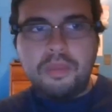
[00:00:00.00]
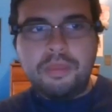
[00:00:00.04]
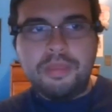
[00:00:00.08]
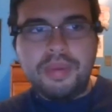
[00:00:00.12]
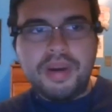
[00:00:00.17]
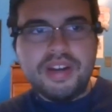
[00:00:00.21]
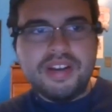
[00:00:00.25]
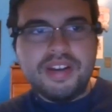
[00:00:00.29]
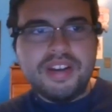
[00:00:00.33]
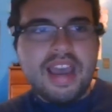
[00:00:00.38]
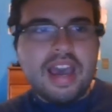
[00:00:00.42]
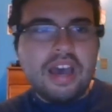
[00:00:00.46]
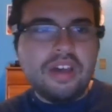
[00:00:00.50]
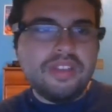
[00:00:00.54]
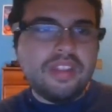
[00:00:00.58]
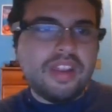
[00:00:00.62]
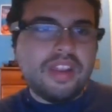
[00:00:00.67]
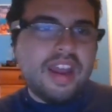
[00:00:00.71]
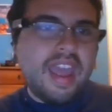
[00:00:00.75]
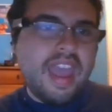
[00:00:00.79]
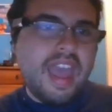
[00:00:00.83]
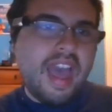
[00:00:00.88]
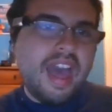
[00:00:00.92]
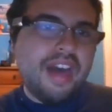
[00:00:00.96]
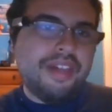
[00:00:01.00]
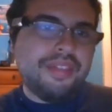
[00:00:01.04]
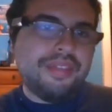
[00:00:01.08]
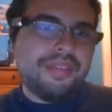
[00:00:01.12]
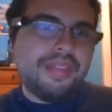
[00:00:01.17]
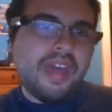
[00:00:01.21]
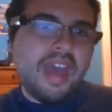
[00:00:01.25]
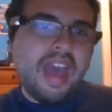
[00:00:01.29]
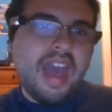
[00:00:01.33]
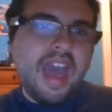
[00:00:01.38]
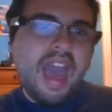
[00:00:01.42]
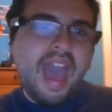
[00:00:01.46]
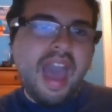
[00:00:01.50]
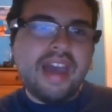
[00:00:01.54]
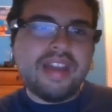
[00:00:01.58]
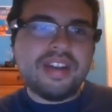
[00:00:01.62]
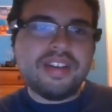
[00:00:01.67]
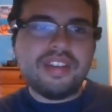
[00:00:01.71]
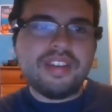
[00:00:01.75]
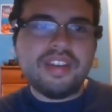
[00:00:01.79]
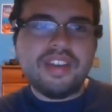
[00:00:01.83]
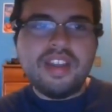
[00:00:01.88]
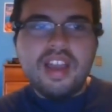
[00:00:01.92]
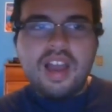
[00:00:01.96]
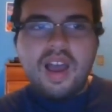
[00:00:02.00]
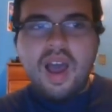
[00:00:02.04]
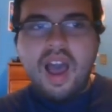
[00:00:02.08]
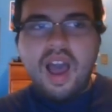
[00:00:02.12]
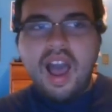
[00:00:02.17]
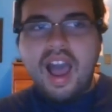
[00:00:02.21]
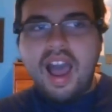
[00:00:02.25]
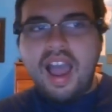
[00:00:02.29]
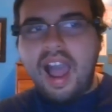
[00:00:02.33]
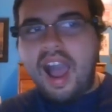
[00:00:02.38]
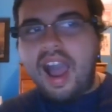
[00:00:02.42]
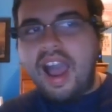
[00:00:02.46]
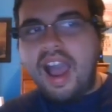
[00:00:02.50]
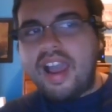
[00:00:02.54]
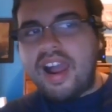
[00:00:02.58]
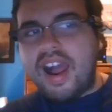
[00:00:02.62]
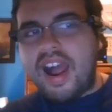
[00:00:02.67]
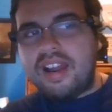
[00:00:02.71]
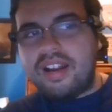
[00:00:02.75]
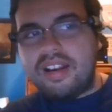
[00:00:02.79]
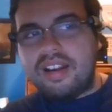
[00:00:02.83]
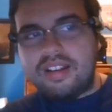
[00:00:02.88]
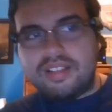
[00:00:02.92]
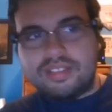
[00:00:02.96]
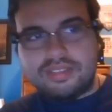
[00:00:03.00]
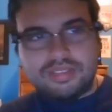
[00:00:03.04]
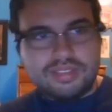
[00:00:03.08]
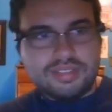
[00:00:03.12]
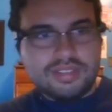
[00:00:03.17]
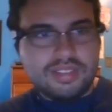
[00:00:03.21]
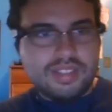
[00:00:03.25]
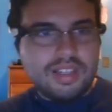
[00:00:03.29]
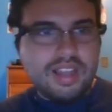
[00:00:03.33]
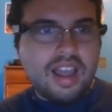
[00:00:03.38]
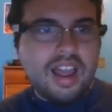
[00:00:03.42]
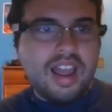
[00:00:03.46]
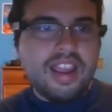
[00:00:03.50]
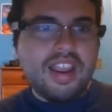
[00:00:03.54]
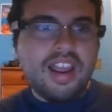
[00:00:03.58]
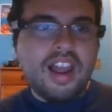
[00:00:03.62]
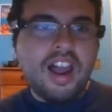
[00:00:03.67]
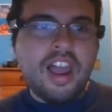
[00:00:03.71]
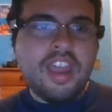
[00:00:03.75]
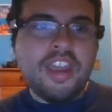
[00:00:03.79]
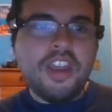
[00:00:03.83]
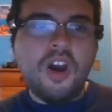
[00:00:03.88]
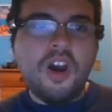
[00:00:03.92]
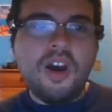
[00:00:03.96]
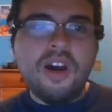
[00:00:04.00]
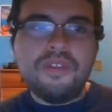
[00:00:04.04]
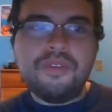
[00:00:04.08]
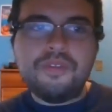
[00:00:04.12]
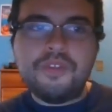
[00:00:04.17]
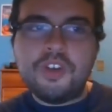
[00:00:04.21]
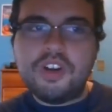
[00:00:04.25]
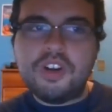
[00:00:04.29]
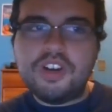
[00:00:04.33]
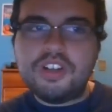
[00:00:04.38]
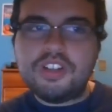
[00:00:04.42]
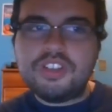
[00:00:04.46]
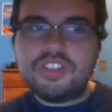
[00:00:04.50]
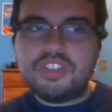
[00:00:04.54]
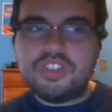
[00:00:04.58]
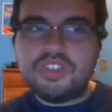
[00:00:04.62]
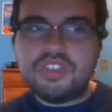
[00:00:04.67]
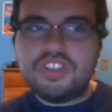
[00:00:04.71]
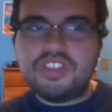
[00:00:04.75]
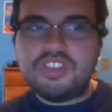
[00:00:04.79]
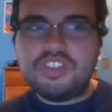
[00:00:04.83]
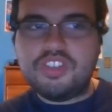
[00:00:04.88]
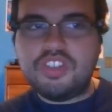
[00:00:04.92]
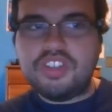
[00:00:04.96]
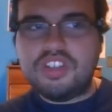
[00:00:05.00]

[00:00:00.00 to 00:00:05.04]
But now that I have that, I offered to